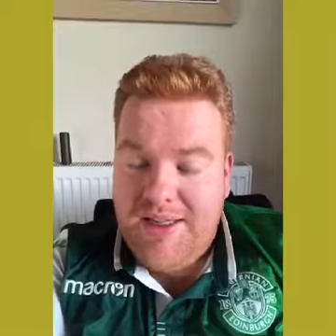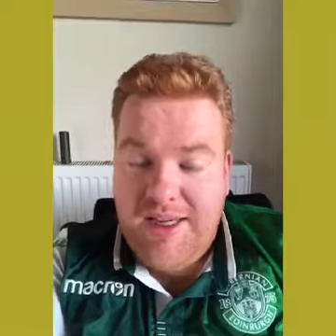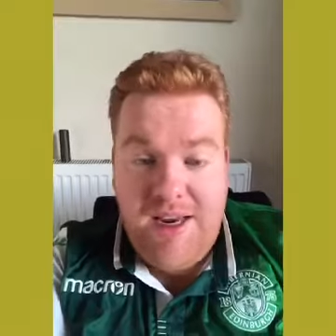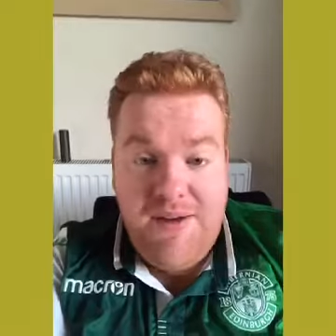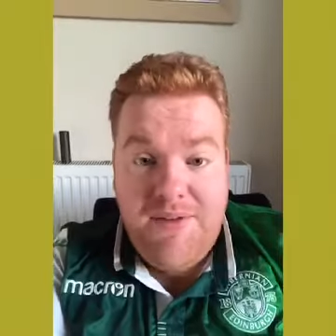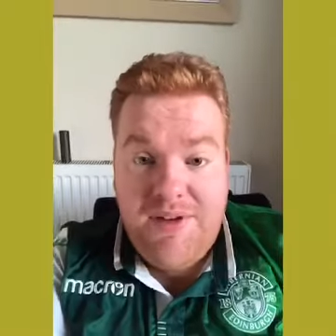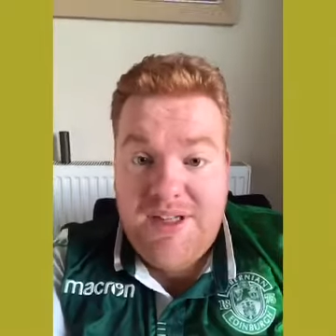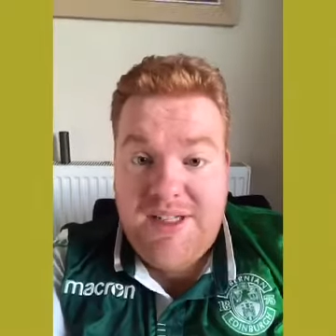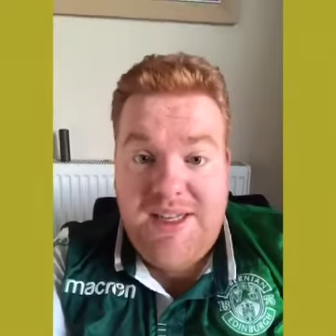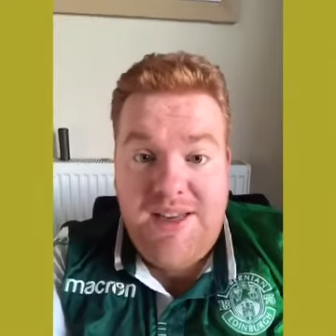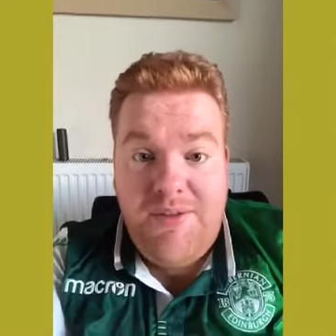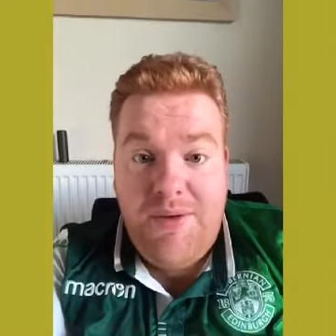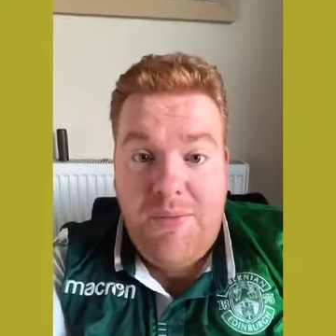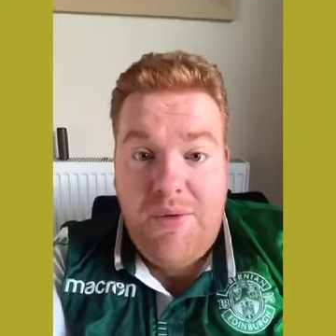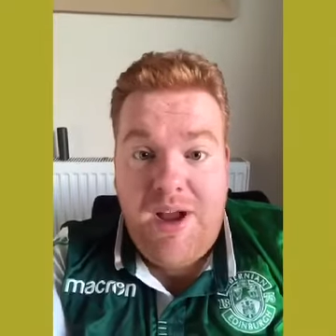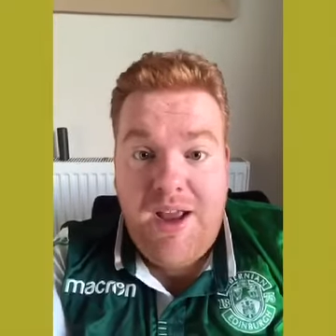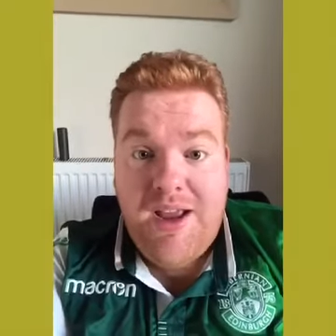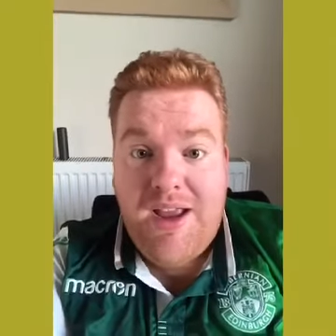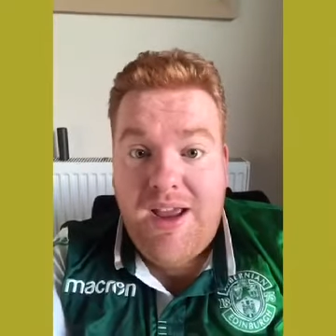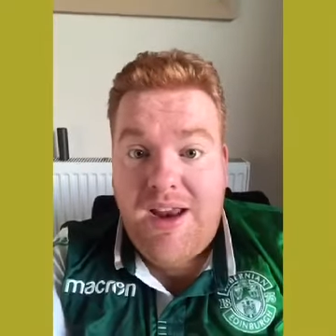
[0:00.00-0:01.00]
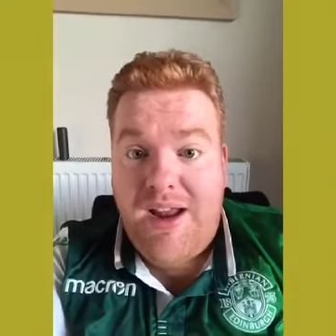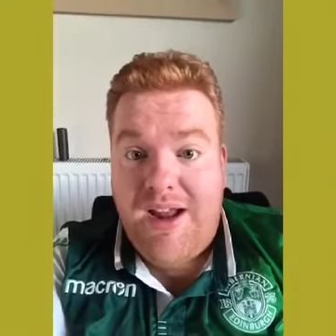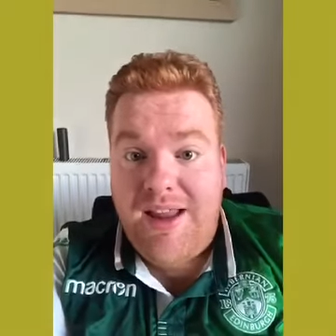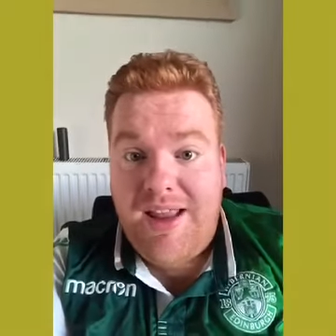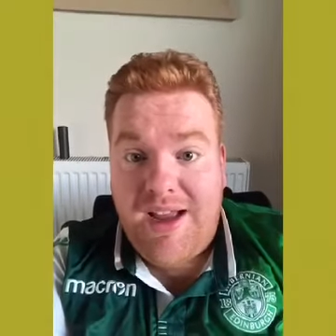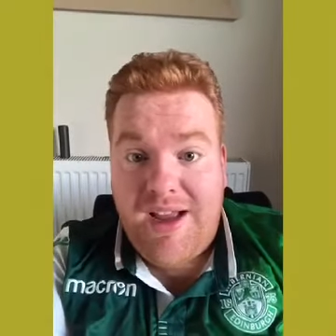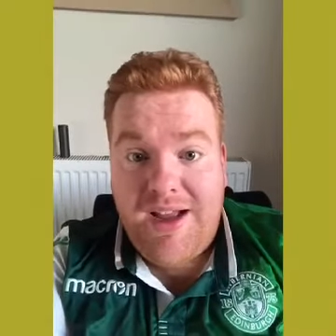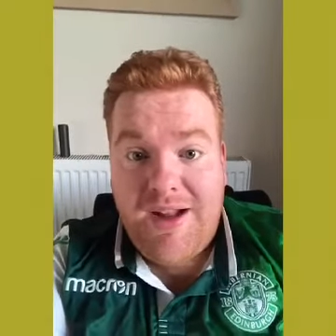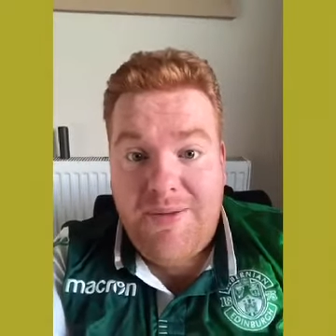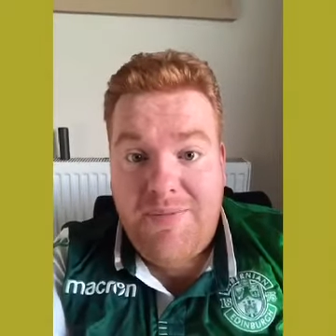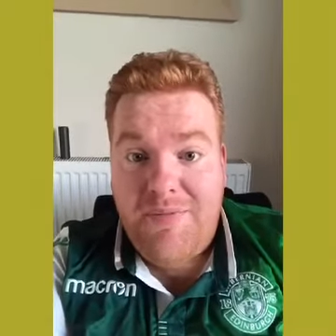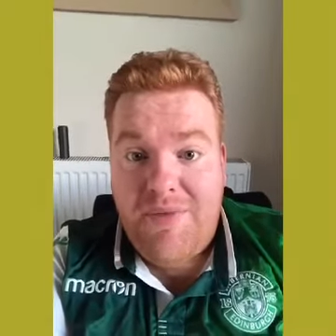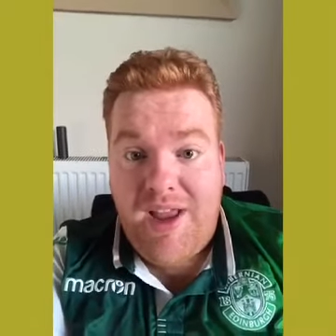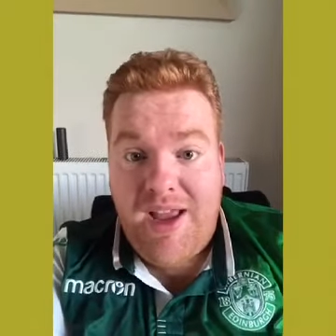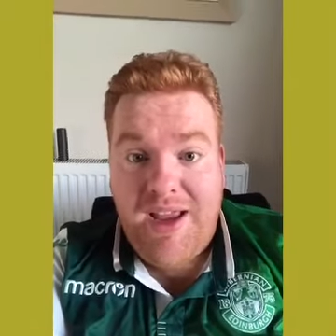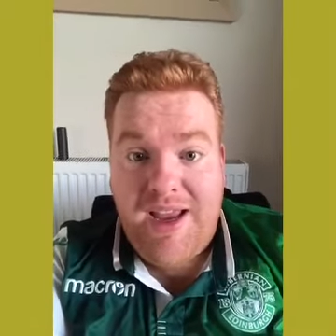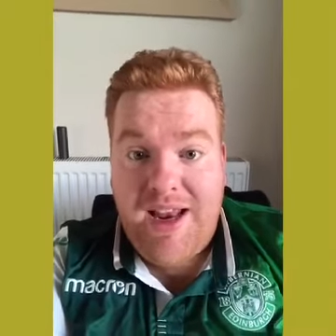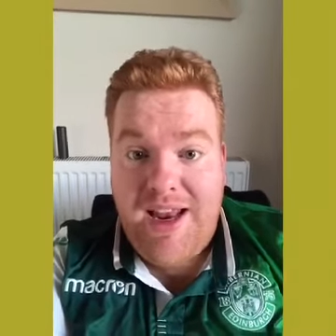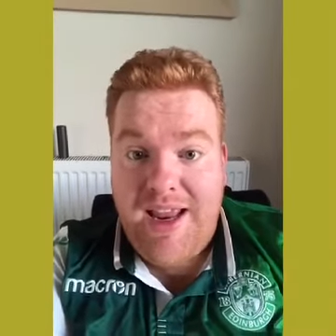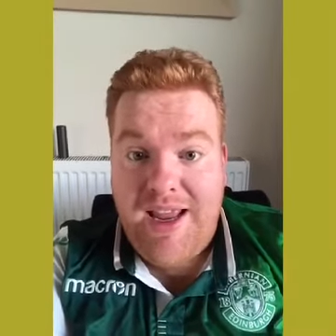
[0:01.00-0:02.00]
Even Stephen Whittaker had
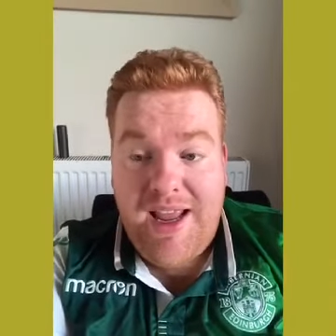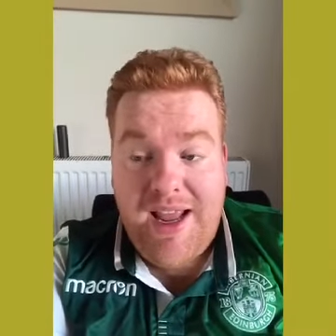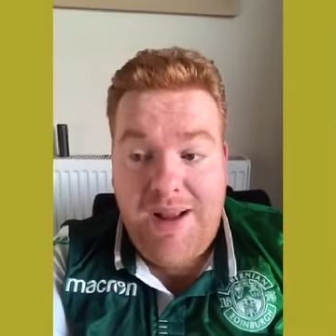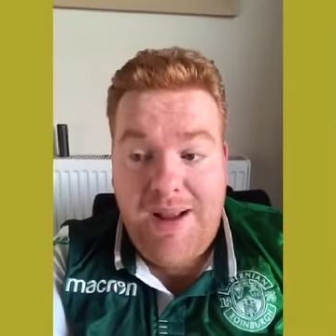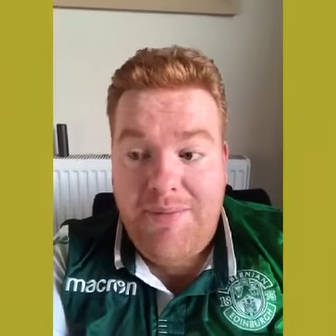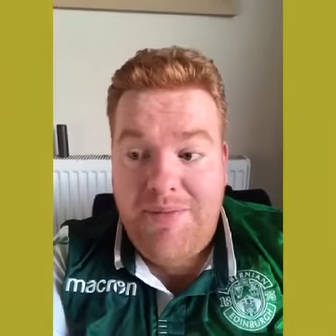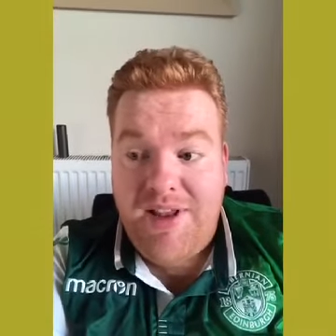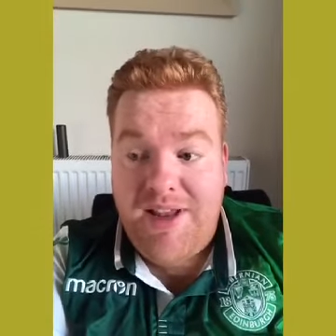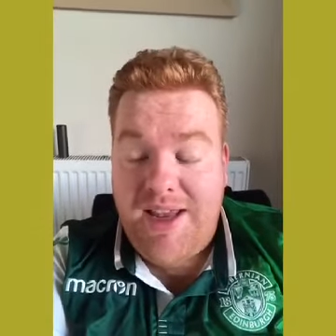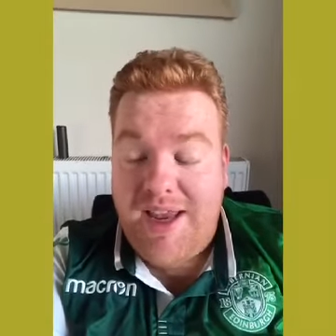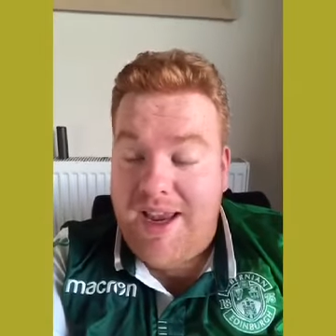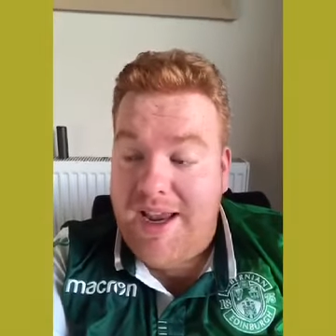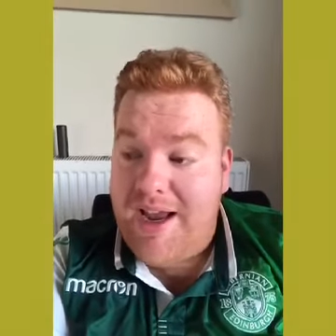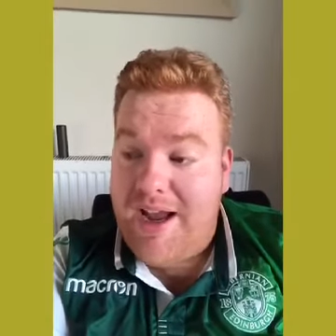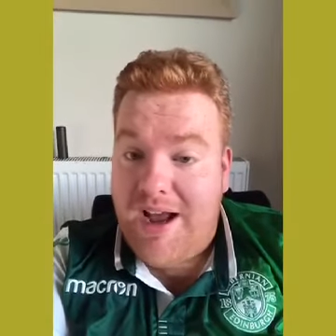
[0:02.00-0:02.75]
a great game today.